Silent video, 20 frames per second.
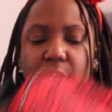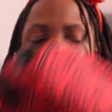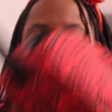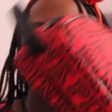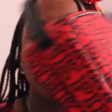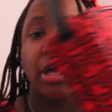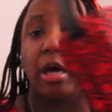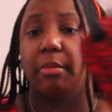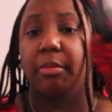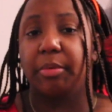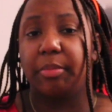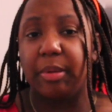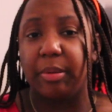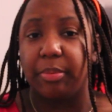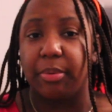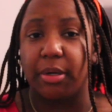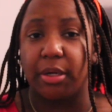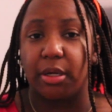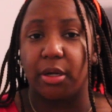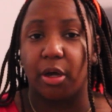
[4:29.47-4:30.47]
So I'm gonna be
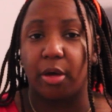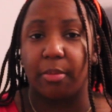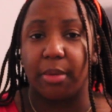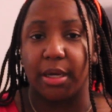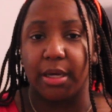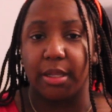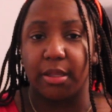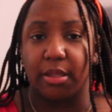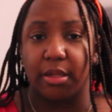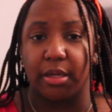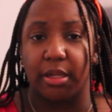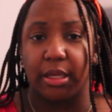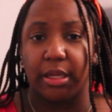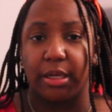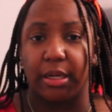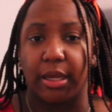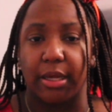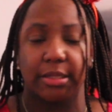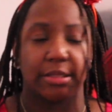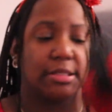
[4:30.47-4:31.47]
putting all my other
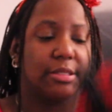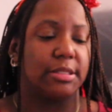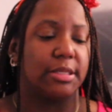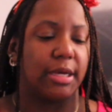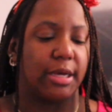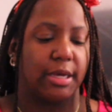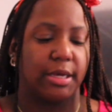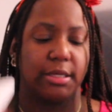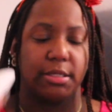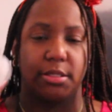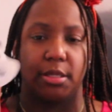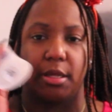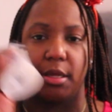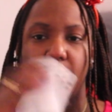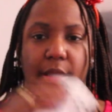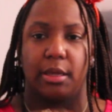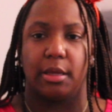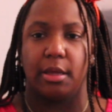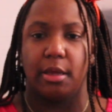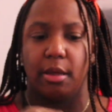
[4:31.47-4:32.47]
knickknacks inside, so
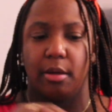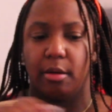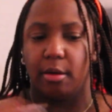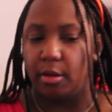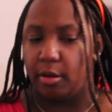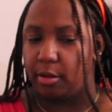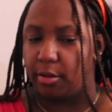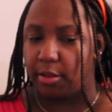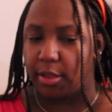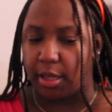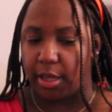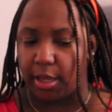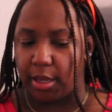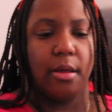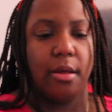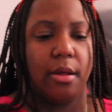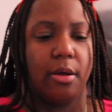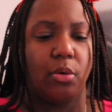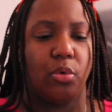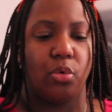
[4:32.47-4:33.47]
like that.
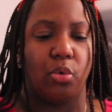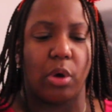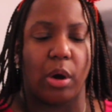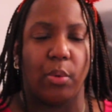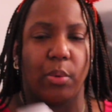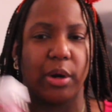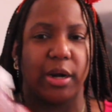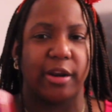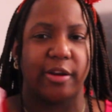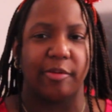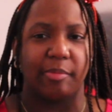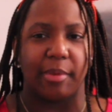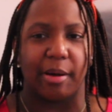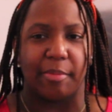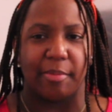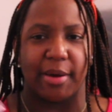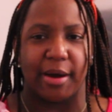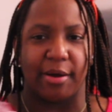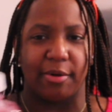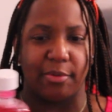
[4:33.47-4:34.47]
Ooh, I wonder if my
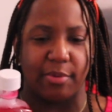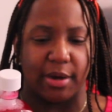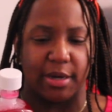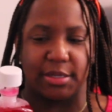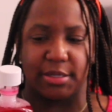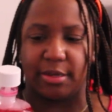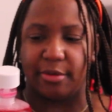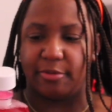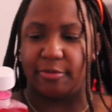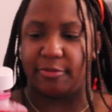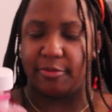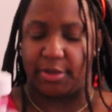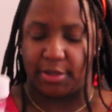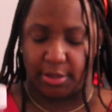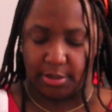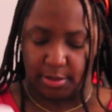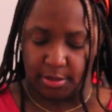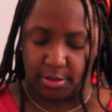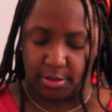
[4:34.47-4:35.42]
mouthwash can fit.